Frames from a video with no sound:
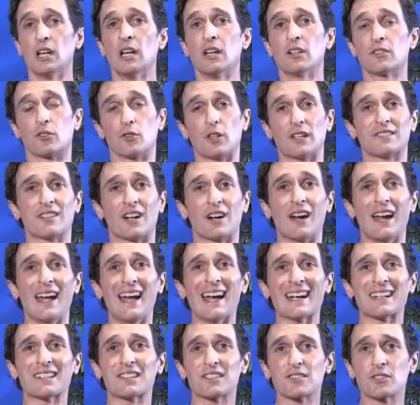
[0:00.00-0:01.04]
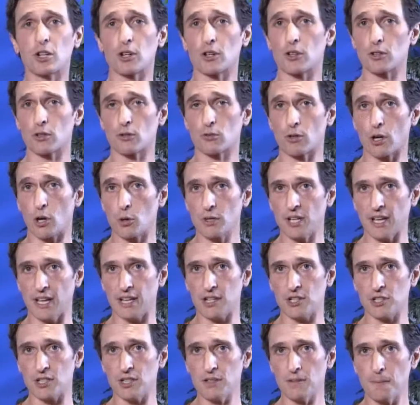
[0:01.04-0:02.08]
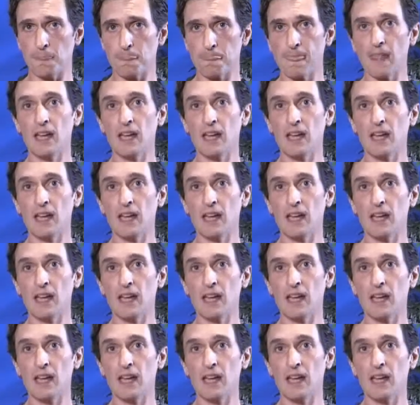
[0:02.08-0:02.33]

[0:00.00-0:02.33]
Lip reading: So that's our external rotation.